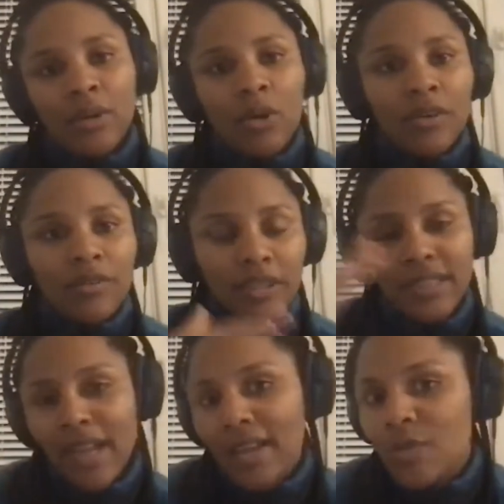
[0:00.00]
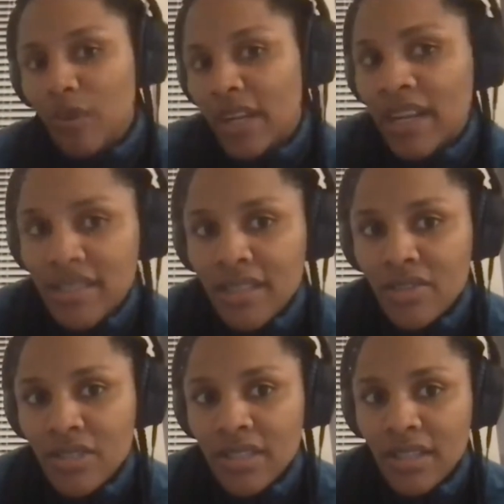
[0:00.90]
or for the diaspora that is
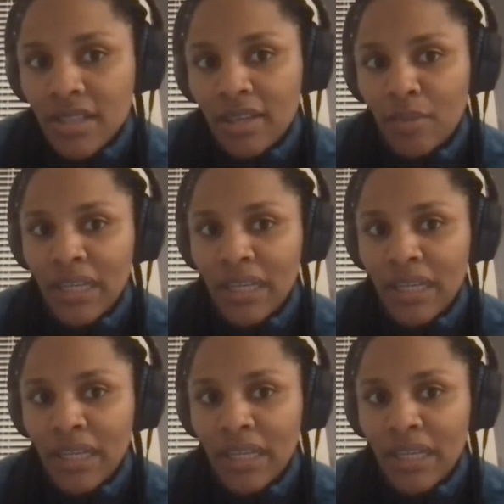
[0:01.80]
interested in it,